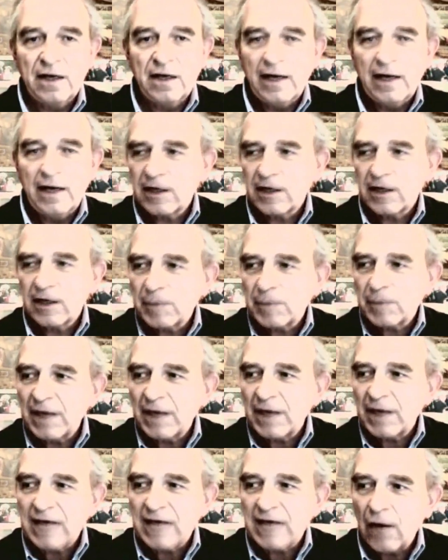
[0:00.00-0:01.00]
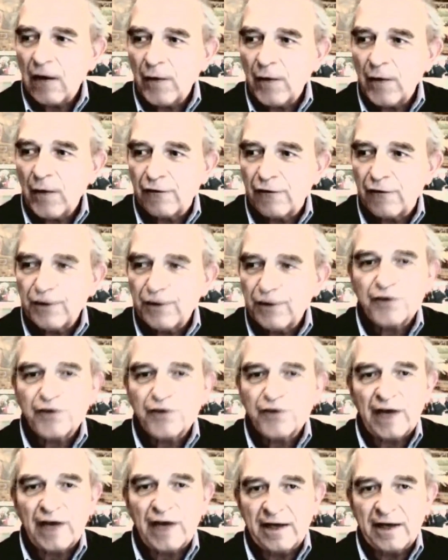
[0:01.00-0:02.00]
explains how a free
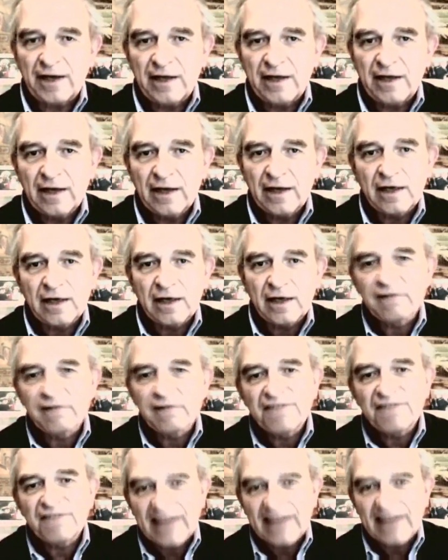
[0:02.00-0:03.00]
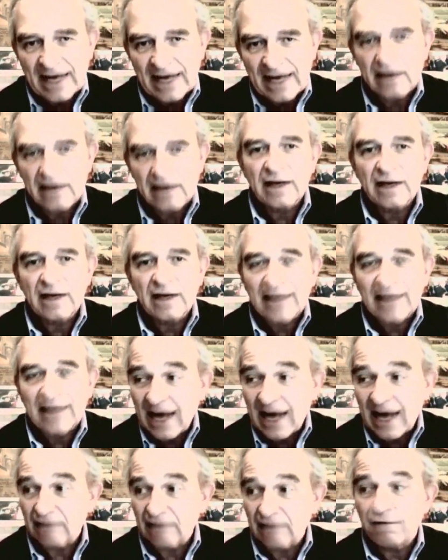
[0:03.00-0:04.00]
society can
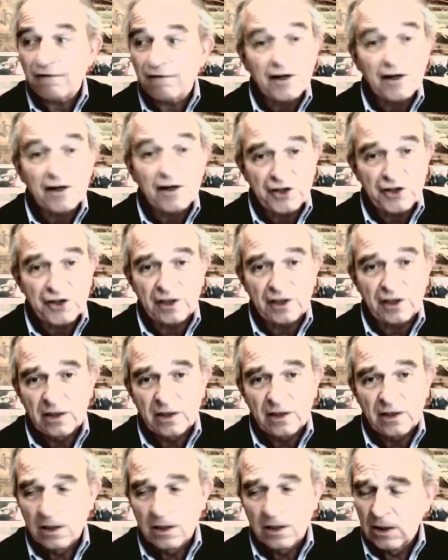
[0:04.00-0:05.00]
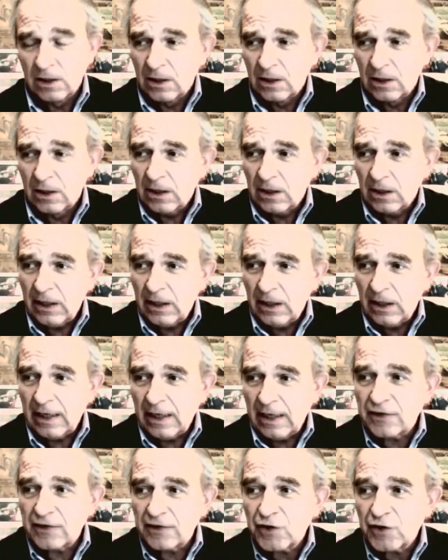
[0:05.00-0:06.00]
function. And
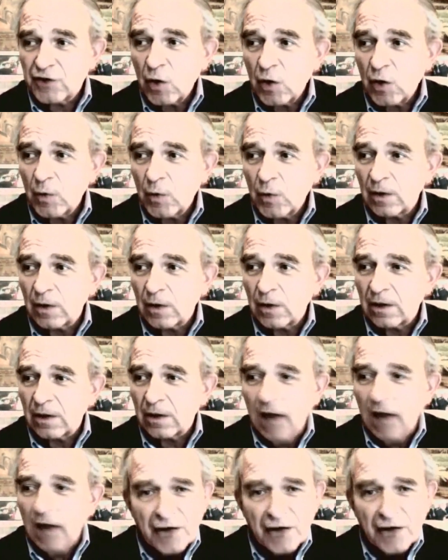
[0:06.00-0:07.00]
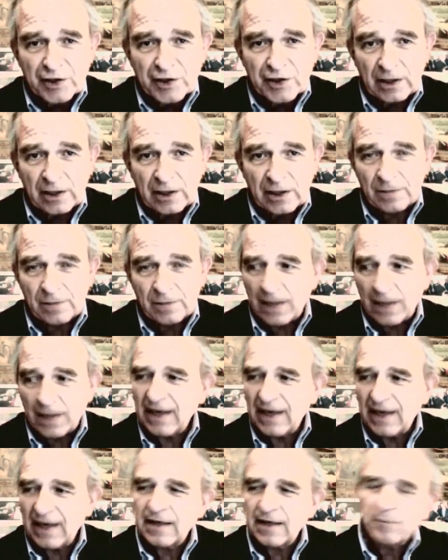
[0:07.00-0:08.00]
it's so logical.
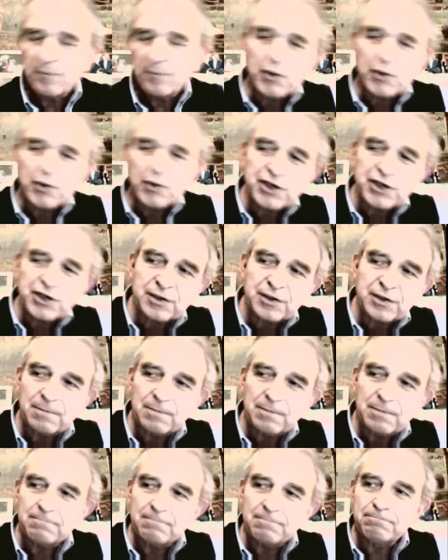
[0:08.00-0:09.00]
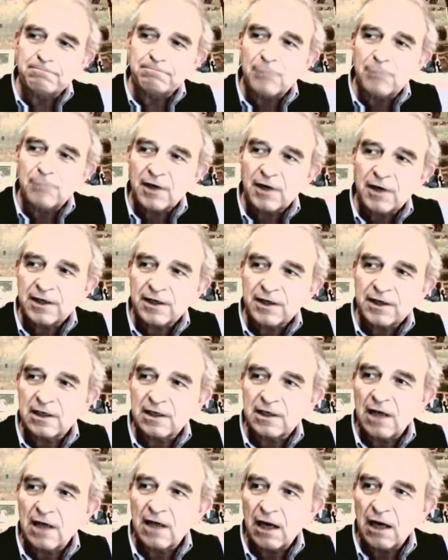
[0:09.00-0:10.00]
It pushes market
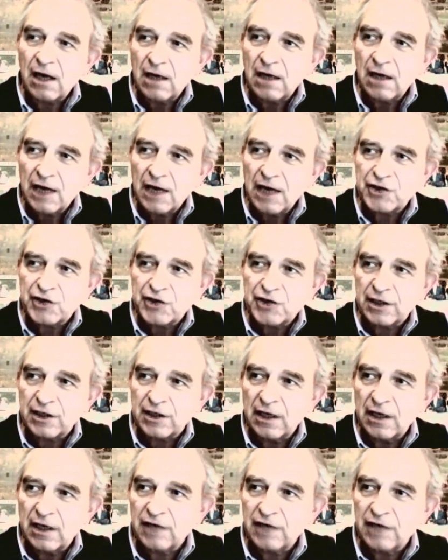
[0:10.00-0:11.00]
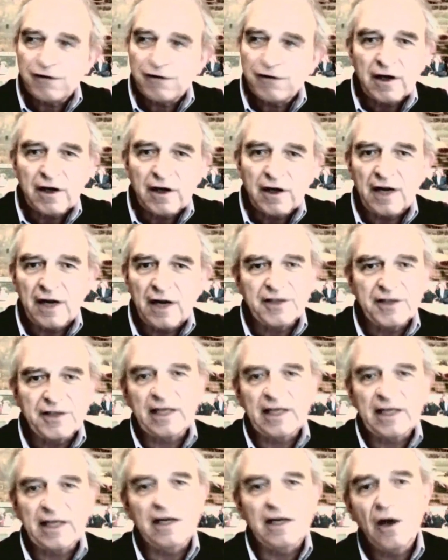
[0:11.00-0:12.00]
logic as far as it
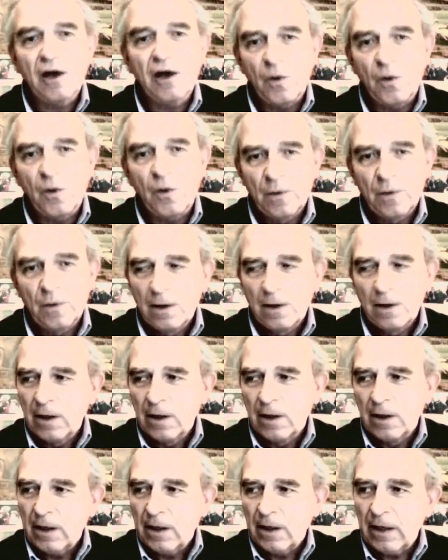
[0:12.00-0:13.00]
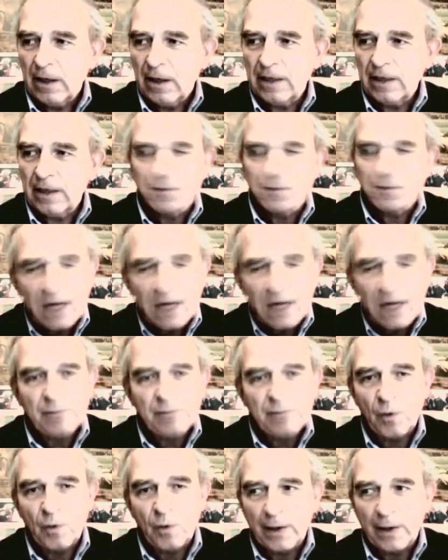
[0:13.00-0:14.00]
can go. And it's
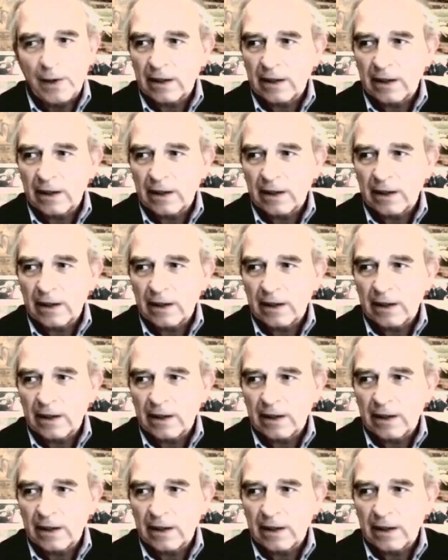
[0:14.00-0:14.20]
mind-blowing.